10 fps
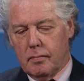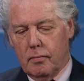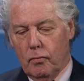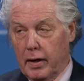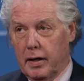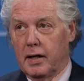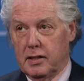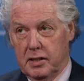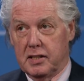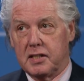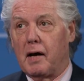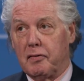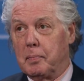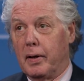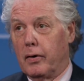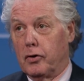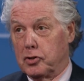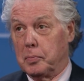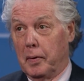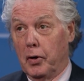recognize it's tough to be an
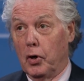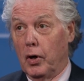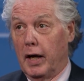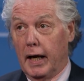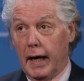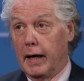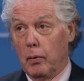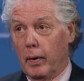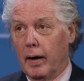entrepreneur anywhere.